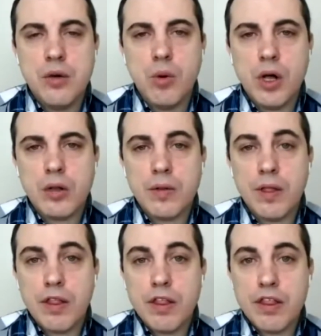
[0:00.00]
Well,
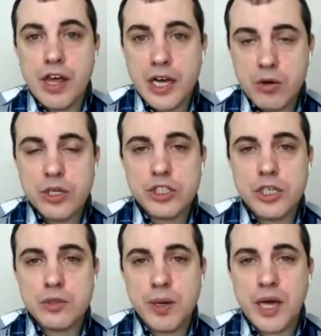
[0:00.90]
that question
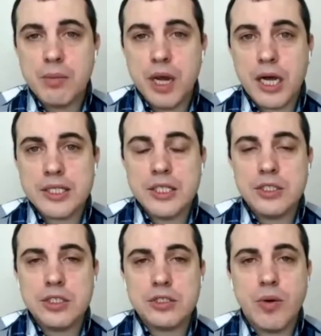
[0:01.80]
has become a lot
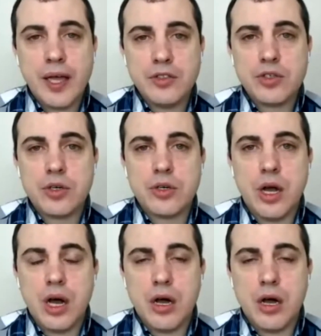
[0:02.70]
easier to answer